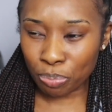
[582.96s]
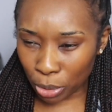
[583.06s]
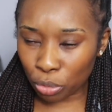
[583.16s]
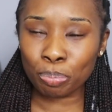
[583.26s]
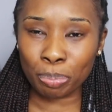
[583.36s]

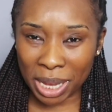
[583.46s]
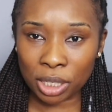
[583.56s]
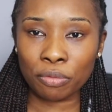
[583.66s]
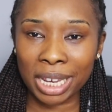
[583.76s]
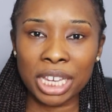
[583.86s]
build
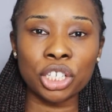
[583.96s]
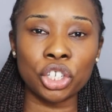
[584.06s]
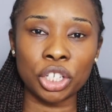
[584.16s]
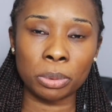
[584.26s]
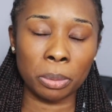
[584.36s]
better
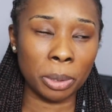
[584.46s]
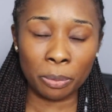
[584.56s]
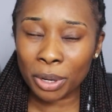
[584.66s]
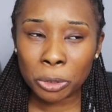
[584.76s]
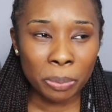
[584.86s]
relationships with
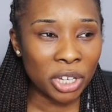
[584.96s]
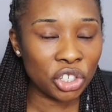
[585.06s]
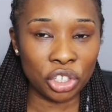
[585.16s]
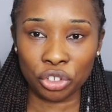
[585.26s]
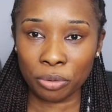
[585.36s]
people,
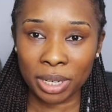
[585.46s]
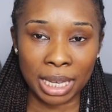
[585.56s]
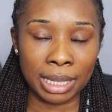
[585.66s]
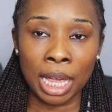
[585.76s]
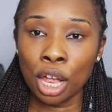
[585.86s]
especially during
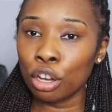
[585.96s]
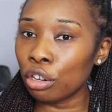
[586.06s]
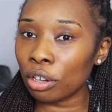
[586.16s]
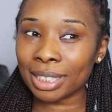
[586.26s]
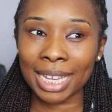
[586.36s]
these
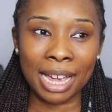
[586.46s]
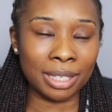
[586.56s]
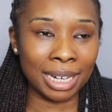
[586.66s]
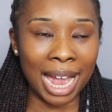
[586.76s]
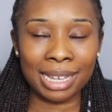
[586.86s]

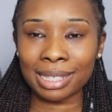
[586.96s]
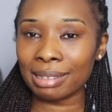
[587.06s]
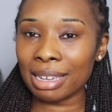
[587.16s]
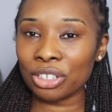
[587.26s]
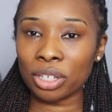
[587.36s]
lockdowns and
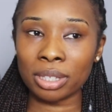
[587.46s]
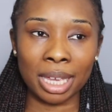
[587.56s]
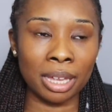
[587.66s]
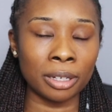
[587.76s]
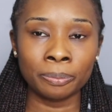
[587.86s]

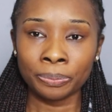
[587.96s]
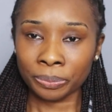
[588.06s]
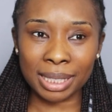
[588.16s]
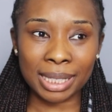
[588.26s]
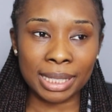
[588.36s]
isolations and
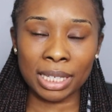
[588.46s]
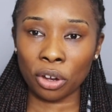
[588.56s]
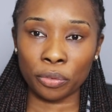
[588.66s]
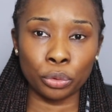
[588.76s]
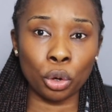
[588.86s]
season
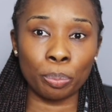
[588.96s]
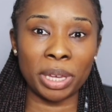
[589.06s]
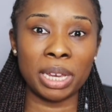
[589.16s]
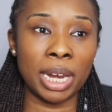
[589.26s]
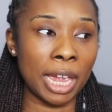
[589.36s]
of not
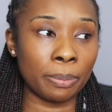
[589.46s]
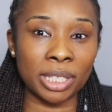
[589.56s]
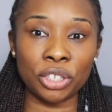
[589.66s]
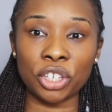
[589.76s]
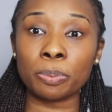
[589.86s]
being able
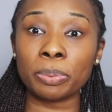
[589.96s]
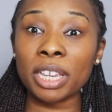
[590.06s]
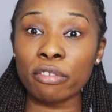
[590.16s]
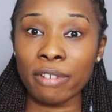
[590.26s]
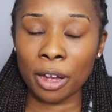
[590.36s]
to just
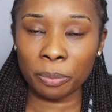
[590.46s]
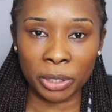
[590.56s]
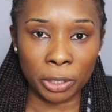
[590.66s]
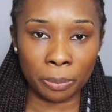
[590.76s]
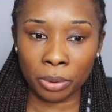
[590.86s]
be around
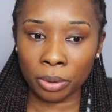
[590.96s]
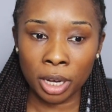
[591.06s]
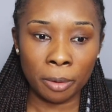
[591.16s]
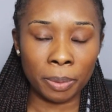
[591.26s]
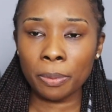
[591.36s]

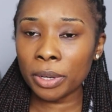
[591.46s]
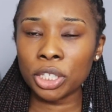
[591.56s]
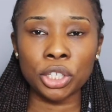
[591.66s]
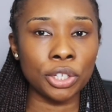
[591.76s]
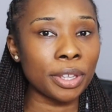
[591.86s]
people. People
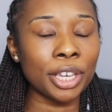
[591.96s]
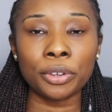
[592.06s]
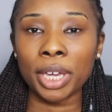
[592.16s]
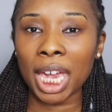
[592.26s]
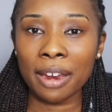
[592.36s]
need to know that
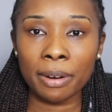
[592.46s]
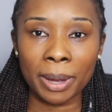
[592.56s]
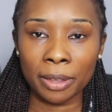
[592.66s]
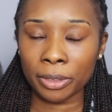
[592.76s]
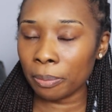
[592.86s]
you care
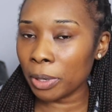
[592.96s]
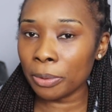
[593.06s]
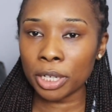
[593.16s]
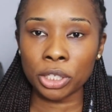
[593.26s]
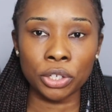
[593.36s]
about them.
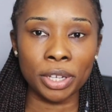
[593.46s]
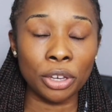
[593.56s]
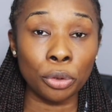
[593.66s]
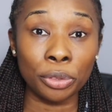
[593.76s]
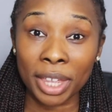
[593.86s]
People need to know
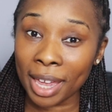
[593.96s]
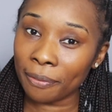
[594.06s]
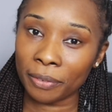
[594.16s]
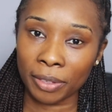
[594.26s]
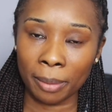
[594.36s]
that you're
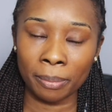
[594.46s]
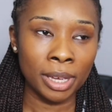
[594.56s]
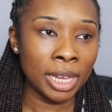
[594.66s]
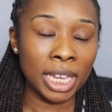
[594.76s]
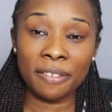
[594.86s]
there for them,
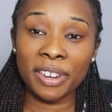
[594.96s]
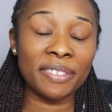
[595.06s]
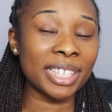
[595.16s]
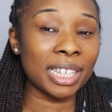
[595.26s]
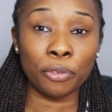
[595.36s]
even
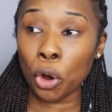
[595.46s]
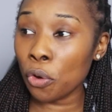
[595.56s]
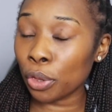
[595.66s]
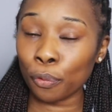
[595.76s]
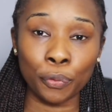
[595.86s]
if it's
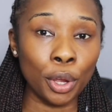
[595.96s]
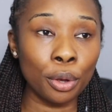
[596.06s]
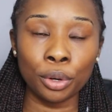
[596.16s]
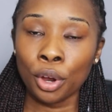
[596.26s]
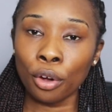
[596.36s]
over the
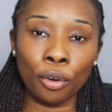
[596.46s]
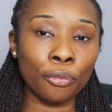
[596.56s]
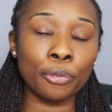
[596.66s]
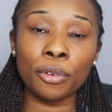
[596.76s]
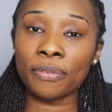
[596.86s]
phone or
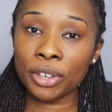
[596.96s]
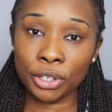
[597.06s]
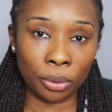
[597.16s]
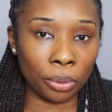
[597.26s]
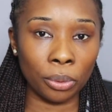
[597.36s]
through a
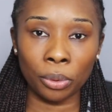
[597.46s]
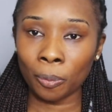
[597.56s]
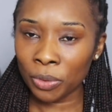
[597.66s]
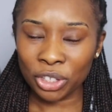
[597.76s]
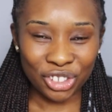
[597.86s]
video
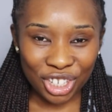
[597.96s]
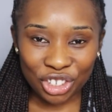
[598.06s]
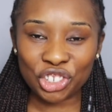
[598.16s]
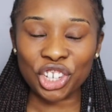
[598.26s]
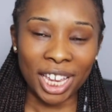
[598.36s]
call.
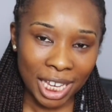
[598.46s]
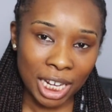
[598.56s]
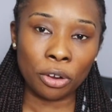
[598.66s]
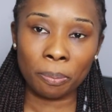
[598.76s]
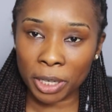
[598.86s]
Just checking
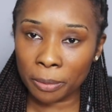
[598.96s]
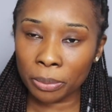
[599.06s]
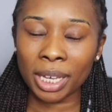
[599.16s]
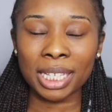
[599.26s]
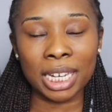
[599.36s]
in on
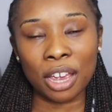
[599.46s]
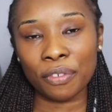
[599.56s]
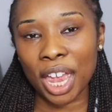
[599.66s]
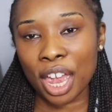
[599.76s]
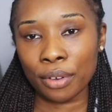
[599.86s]
people, that's
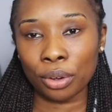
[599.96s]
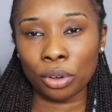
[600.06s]
another area